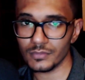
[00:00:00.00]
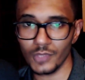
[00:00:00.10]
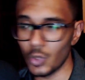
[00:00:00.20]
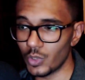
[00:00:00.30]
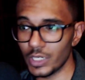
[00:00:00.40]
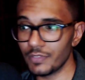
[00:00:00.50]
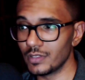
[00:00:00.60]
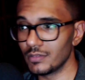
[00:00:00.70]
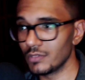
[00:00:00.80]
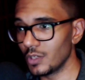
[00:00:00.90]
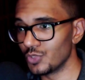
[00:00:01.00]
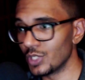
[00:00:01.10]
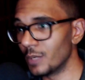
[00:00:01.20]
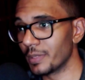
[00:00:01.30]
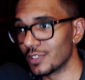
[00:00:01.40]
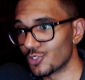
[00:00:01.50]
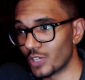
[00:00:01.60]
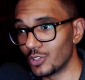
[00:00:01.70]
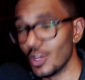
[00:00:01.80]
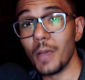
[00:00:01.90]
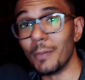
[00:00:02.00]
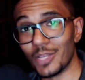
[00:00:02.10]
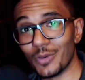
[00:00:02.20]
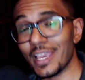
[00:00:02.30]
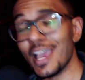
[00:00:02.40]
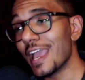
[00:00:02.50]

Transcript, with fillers: or even you know jumping and trying to by the way